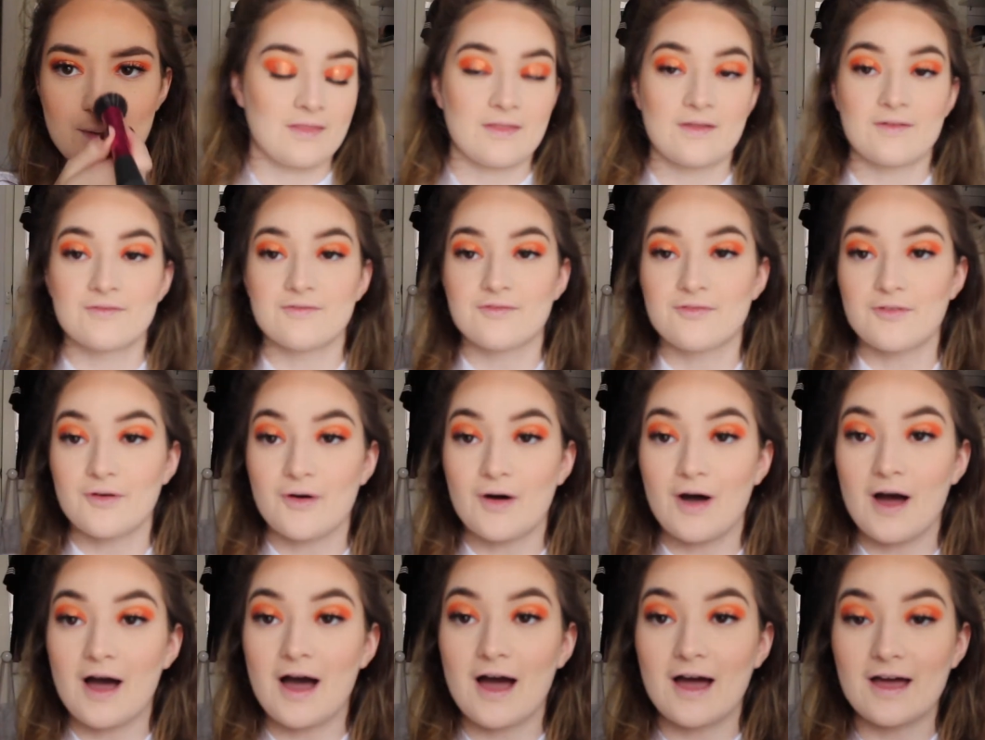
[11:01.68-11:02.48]
And then for
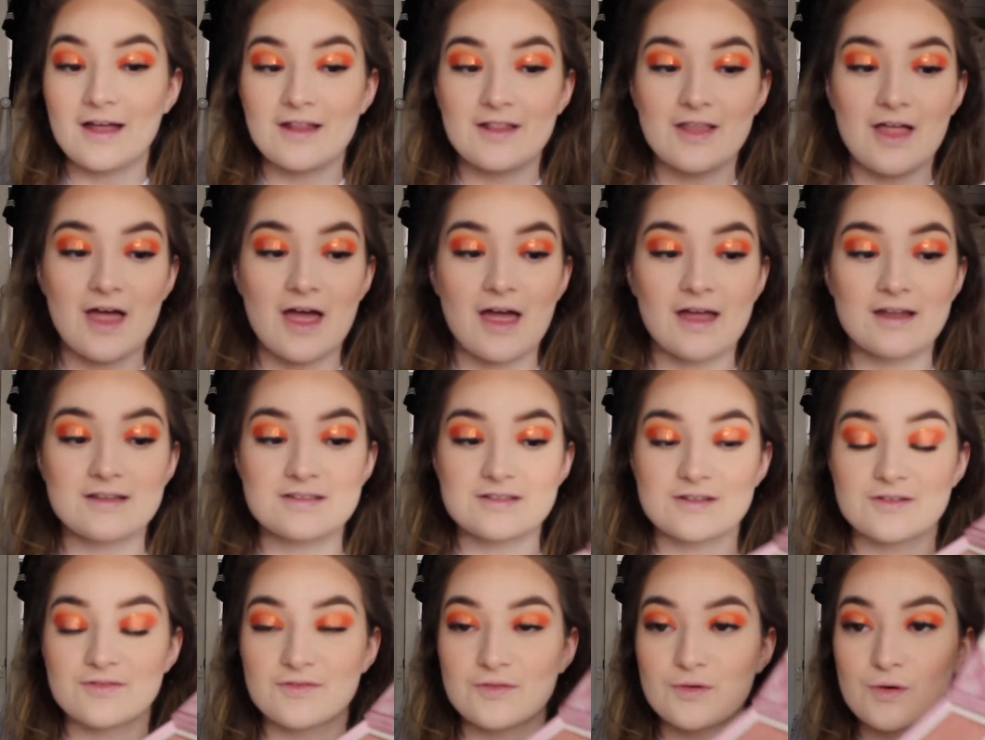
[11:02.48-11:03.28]

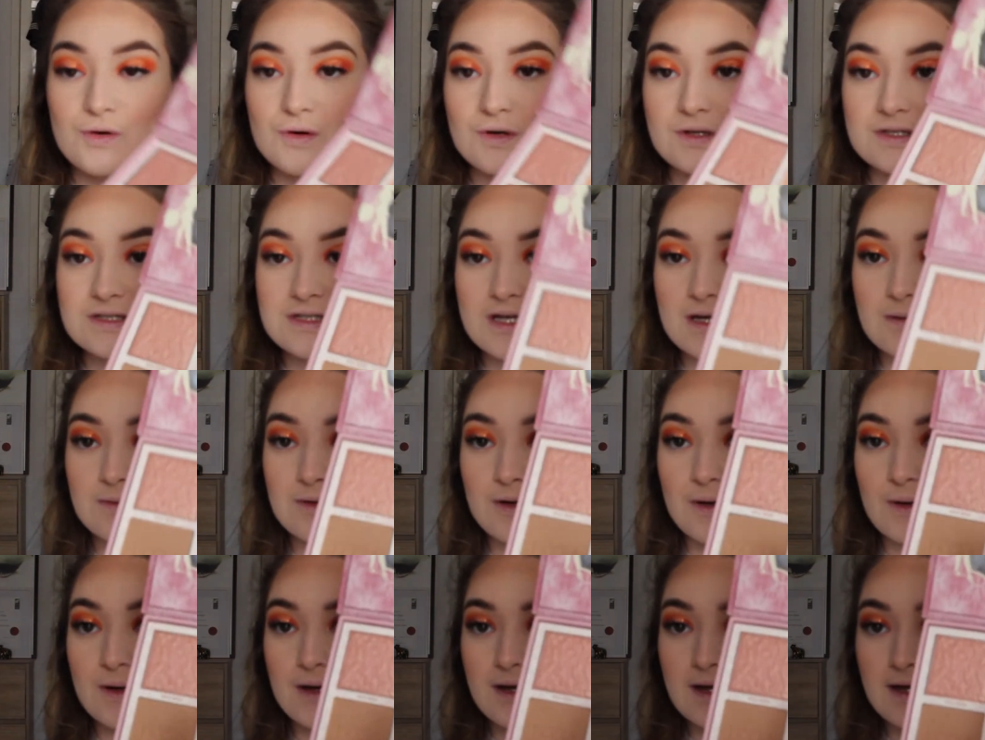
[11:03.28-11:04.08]
highlight, of course, I'm
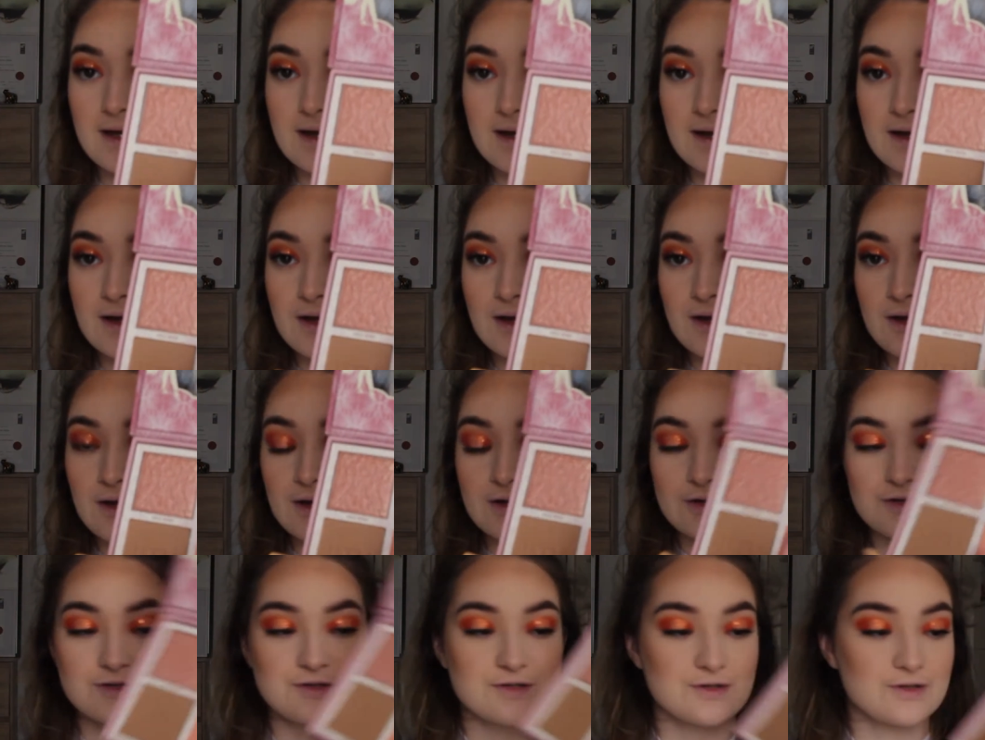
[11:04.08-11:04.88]
going in
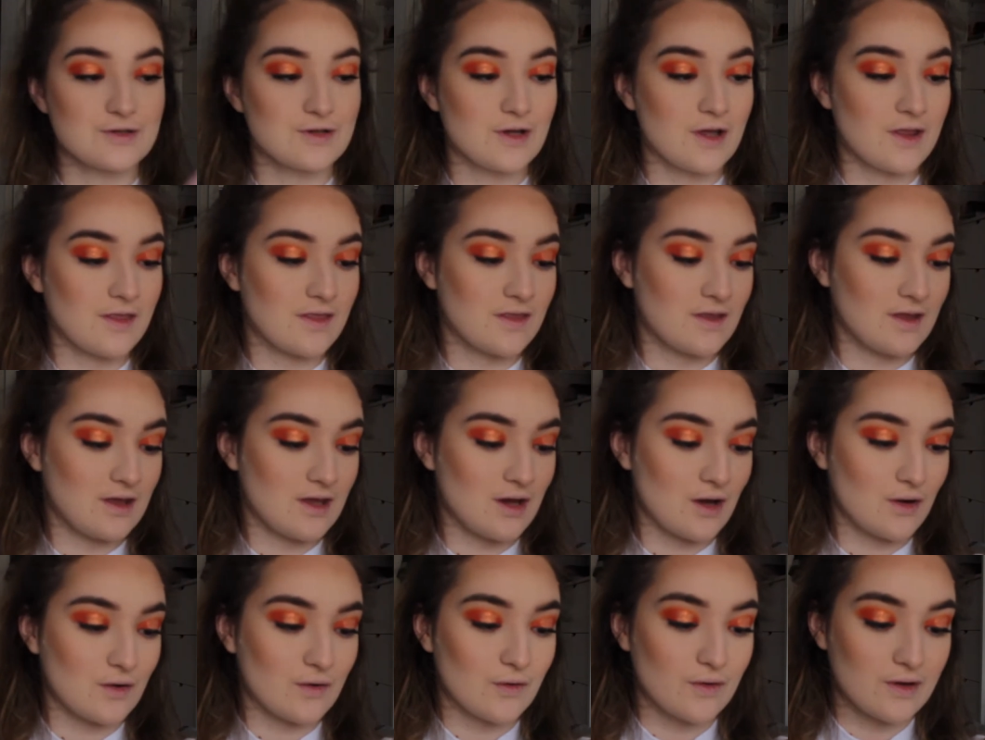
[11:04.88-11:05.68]
to
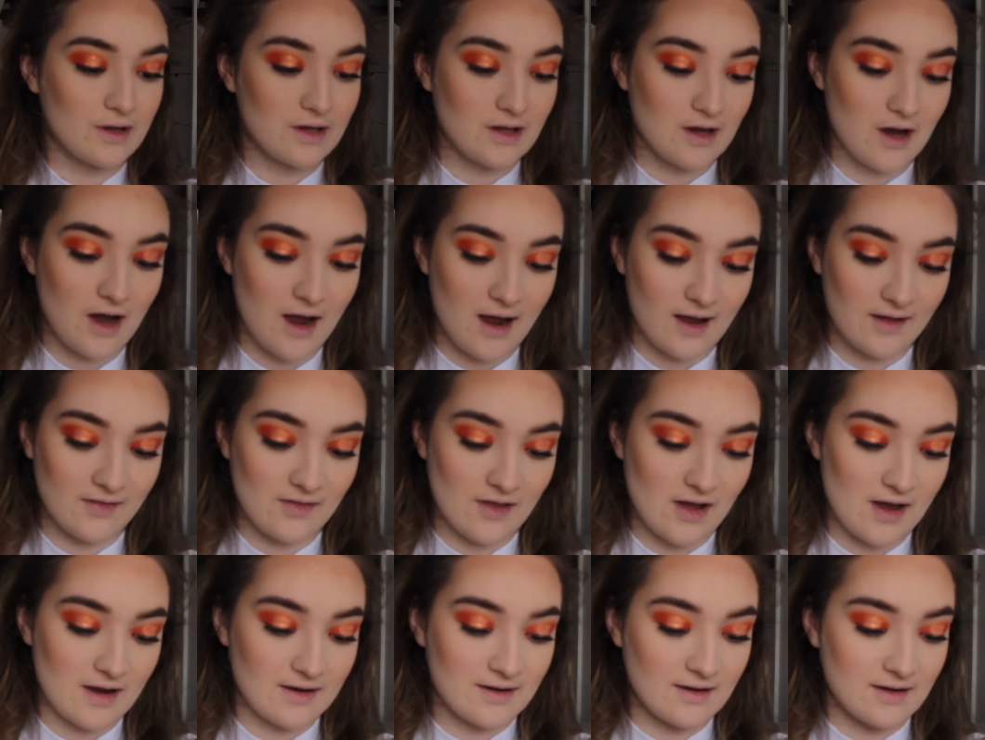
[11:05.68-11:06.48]
the Cookie
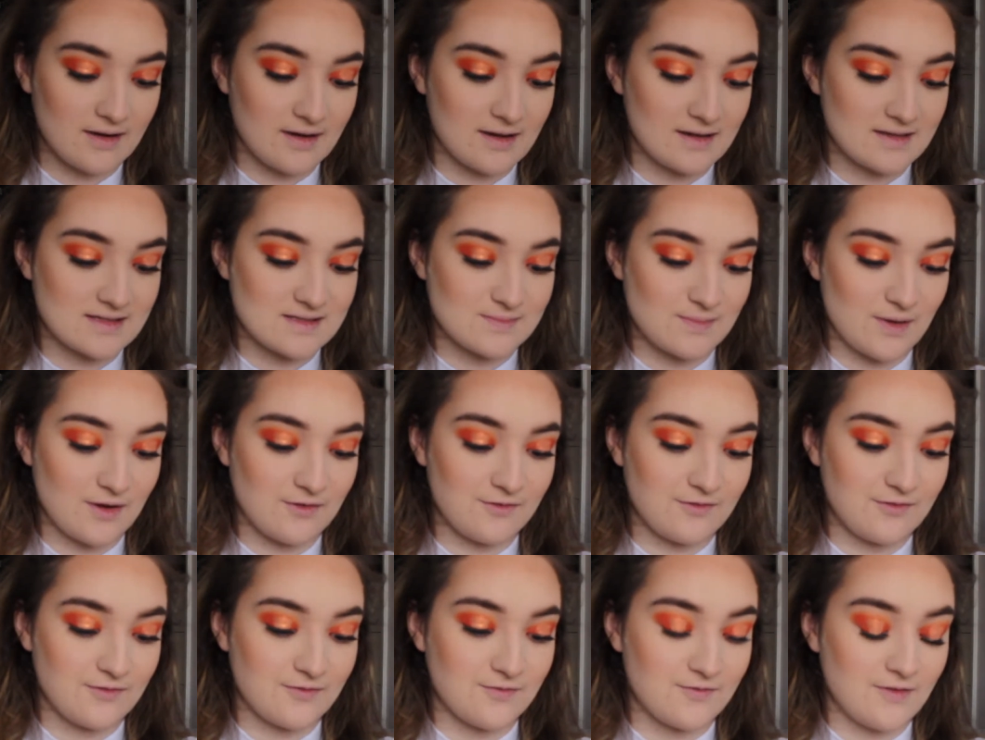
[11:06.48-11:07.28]
highlighter. It's my
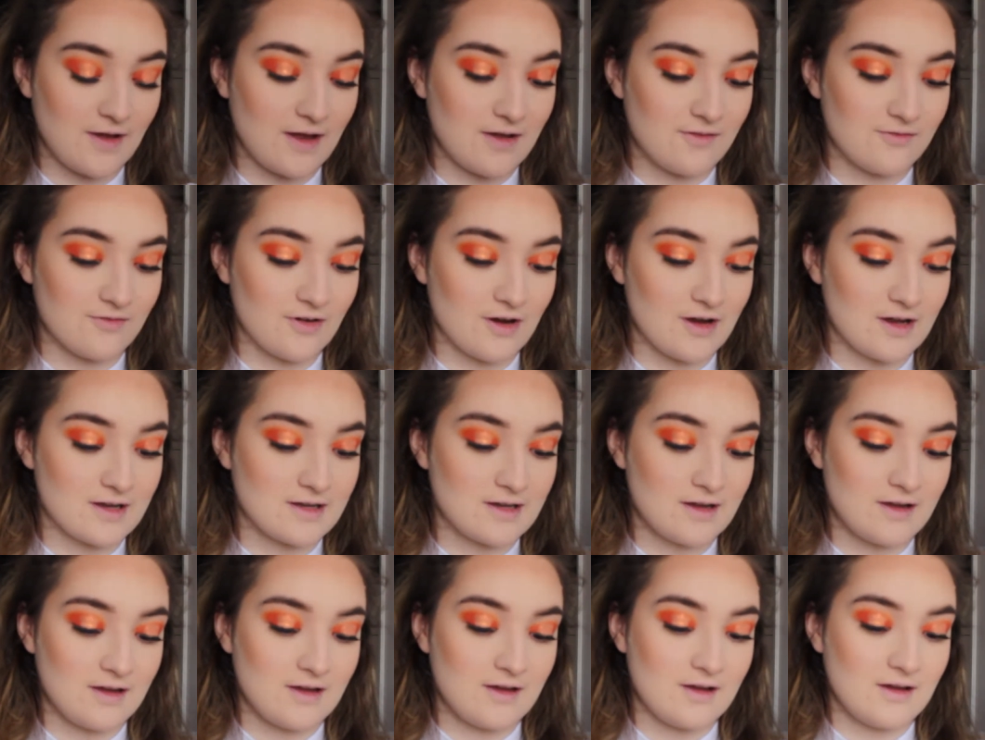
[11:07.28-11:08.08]
favorite
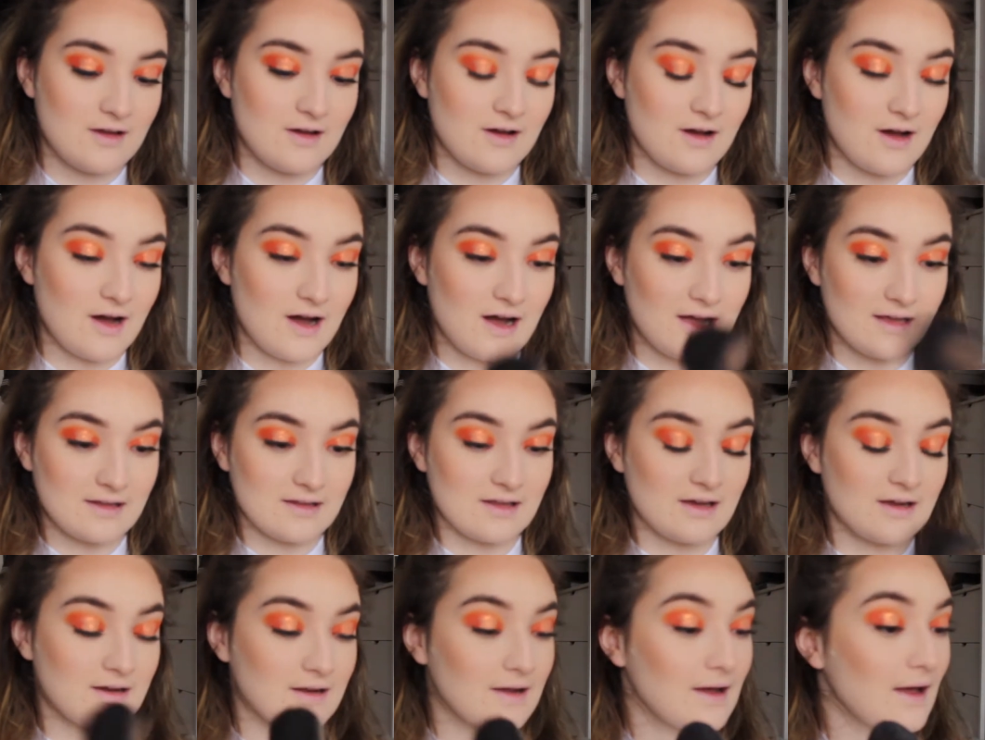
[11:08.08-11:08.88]

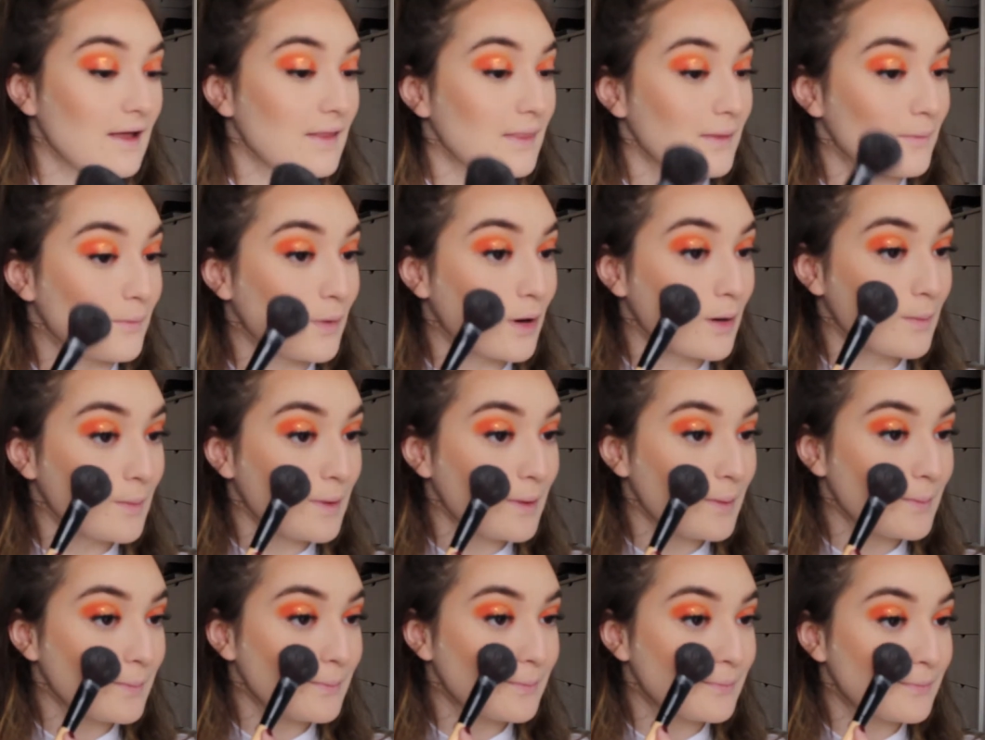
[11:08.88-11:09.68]
highlighter at the moment.